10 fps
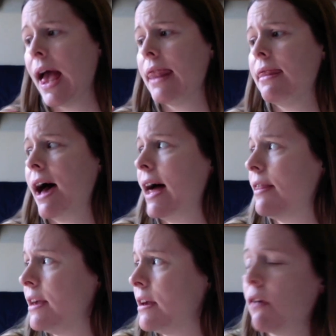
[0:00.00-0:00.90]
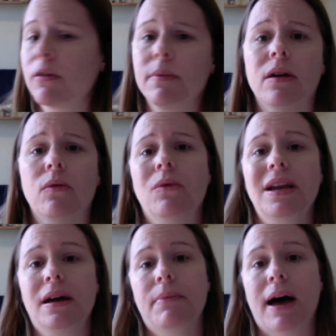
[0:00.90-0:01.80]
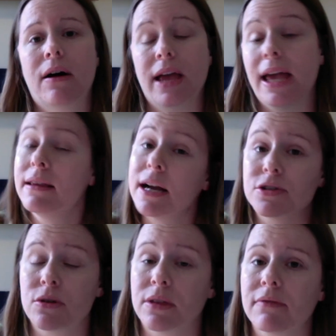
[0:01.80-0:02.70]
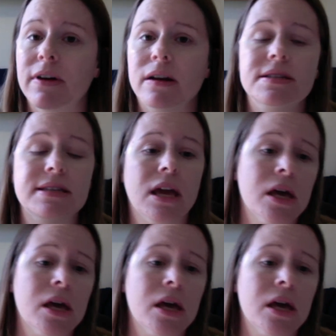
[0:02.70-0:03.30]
that the government went about, and also the Confederacy